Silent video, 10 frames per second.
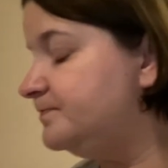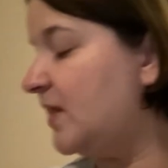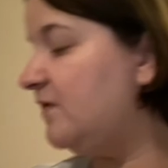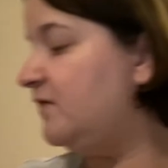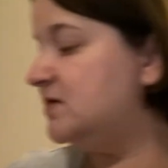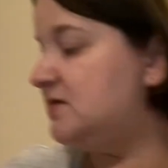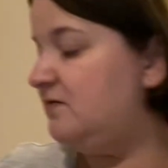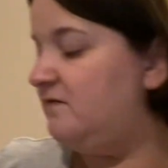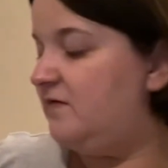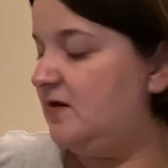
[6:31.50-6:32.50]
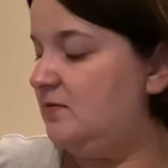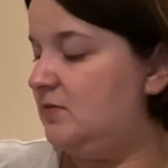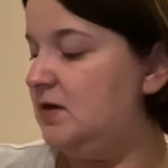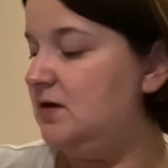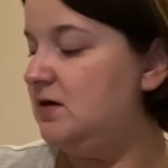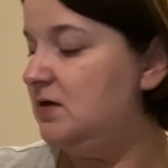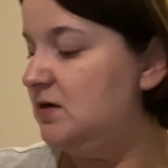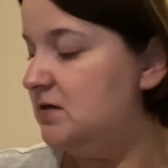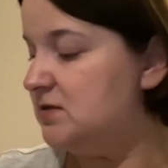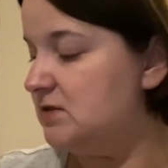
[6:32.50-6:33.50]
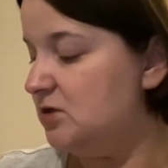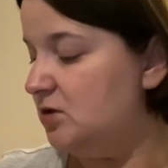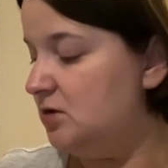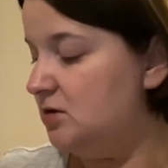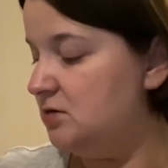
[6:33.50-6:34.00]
Friends and Family Stitch Along.